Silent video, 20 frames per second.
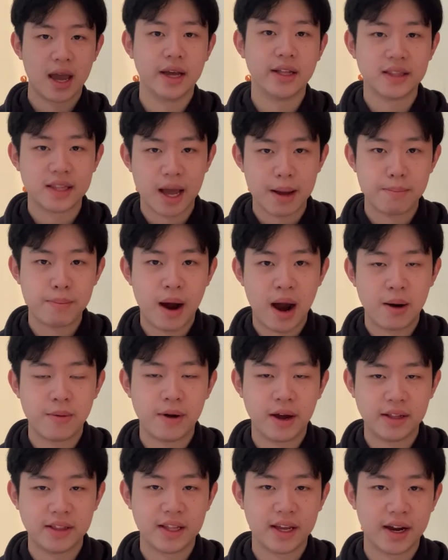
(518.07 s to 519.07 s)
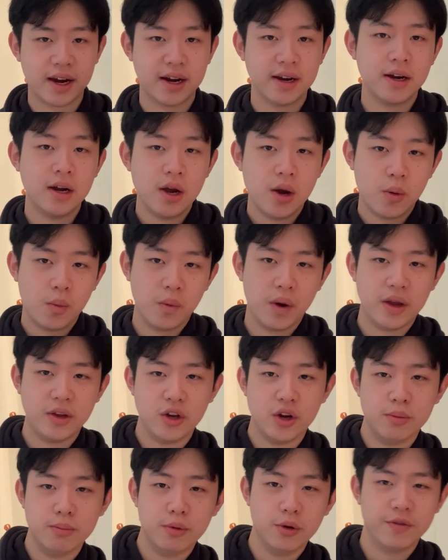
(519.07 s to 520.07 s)
And that part right there, when
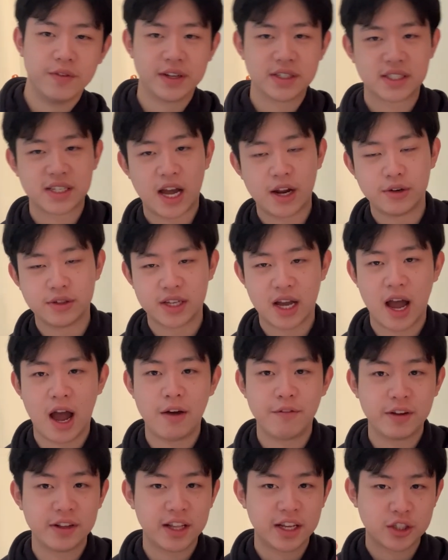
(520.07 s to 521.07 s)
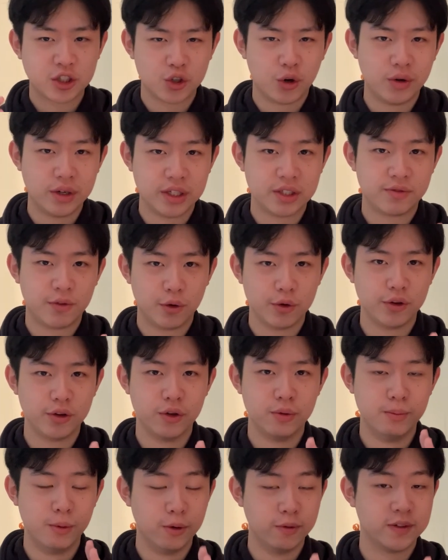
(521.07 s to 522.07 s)
you're moving side to side, I think that joint is for you
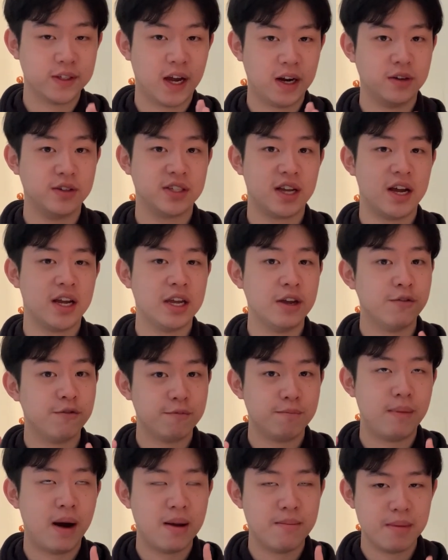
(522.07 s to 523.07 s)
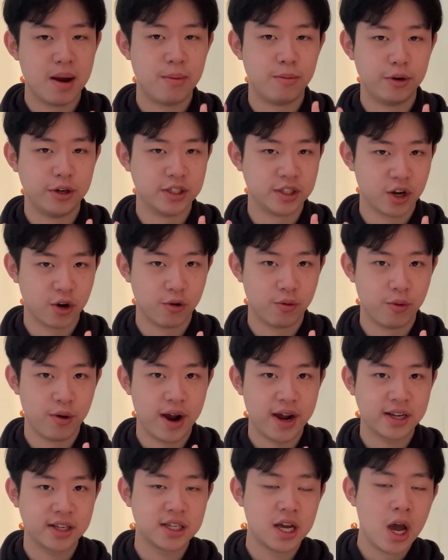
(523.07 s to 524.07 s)
to move side to side if my memory is
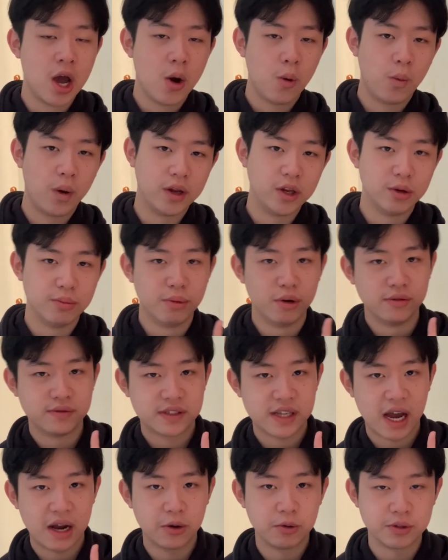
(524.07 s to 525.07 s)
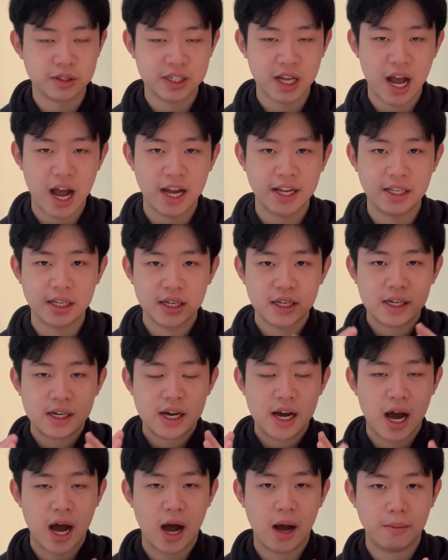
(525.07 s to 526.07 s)
correct. When you move side to side,
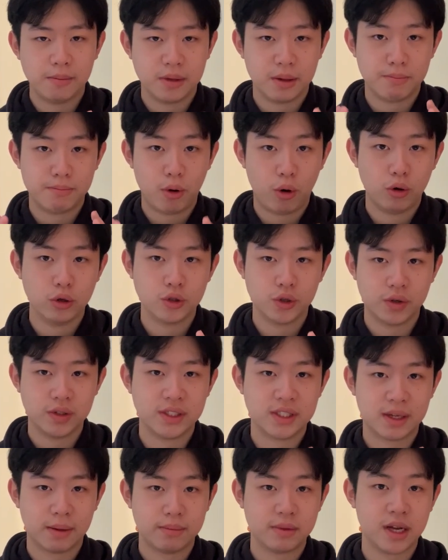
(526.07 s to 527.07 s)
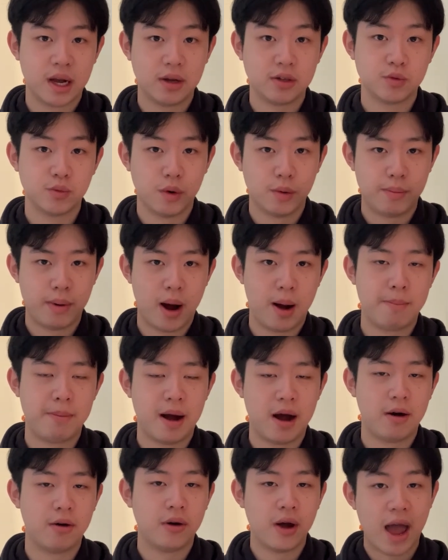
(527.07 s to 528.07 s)
um, the ball joint sometimes will pop
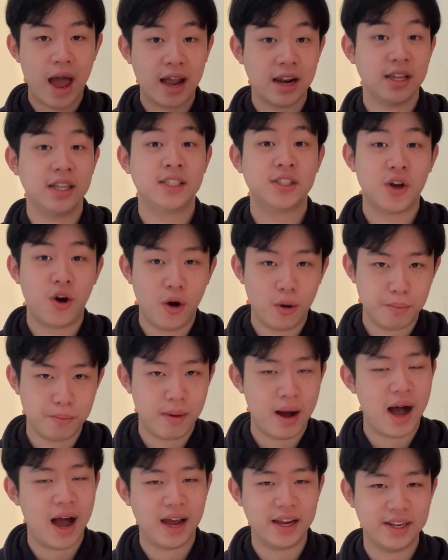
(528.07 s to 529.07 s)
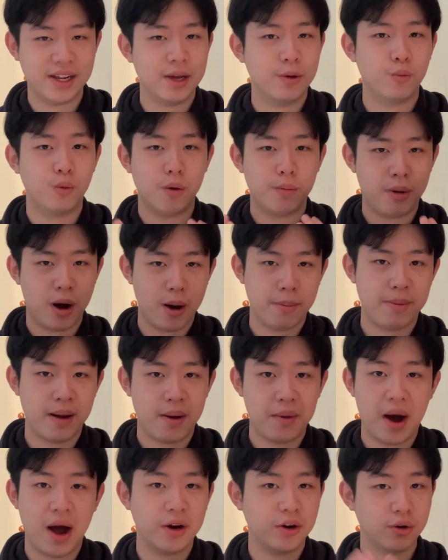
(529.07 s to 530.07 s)
out. At least on mine, it will pop
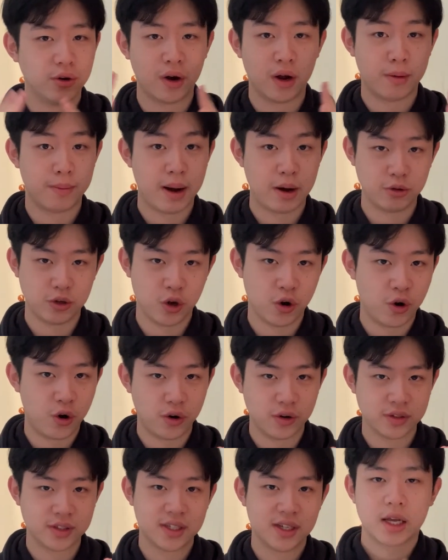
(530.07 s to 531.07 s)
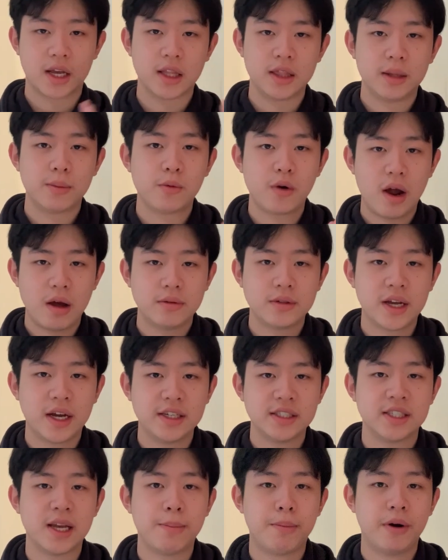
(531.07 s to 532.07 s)
out. I don't know about yours. The Gundam ground
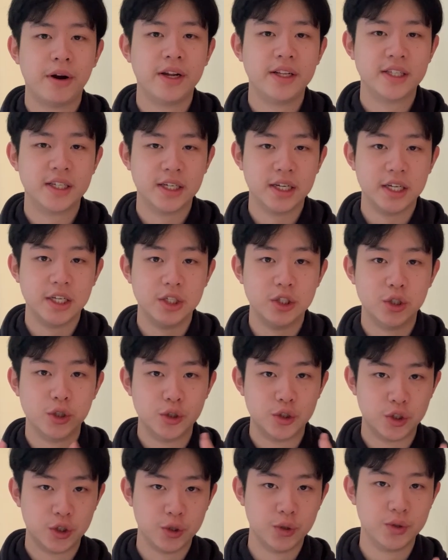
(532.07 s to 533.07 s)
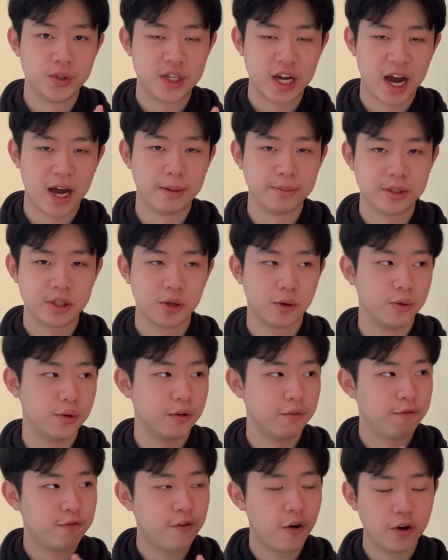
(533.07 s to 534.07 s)
type separated into two types. So
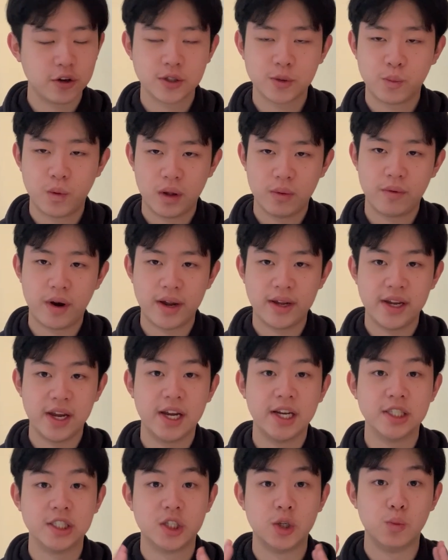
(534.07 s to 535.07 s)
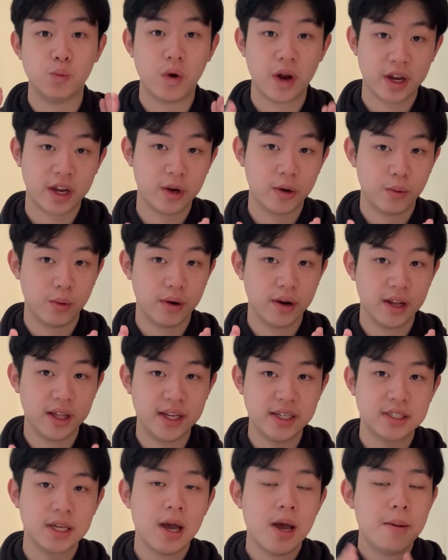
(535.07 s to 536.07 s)
the first one right here is the regular
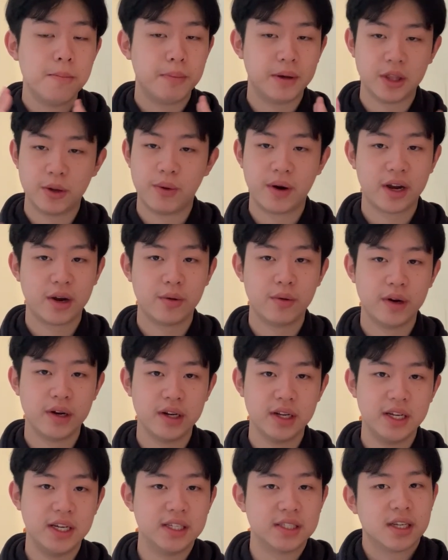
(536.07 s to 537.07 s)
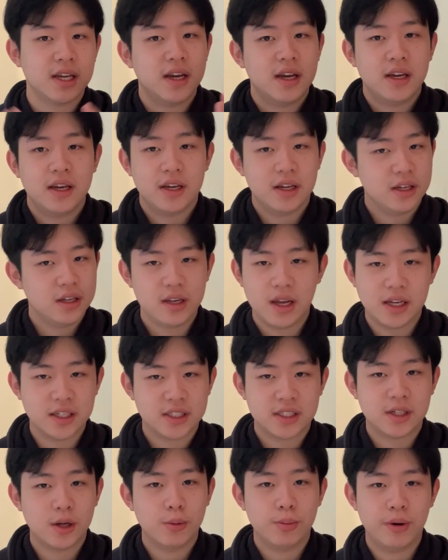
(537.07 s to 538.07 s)
release, but the regular release
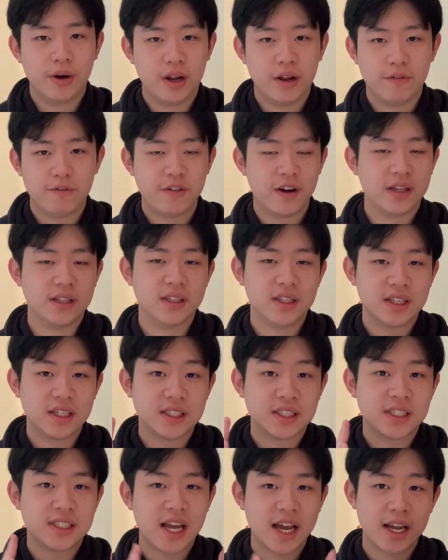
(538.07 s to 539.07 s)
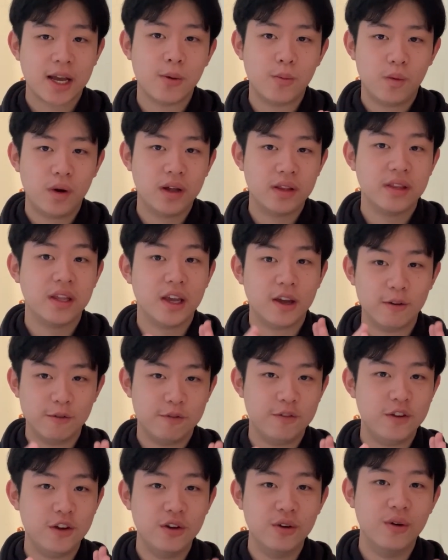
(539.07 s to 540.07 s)
it's still pretty fun. The second one,
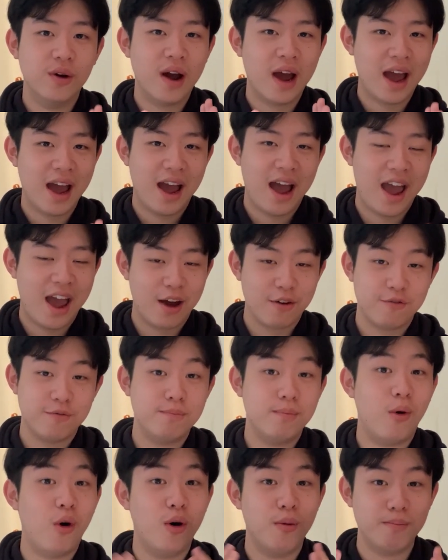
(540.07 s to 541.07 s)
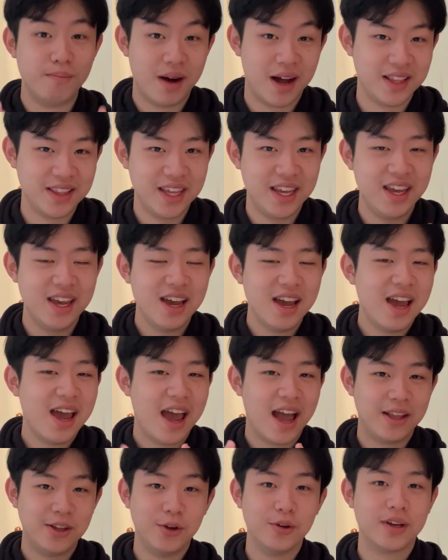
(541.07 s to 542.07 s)
if you have more money and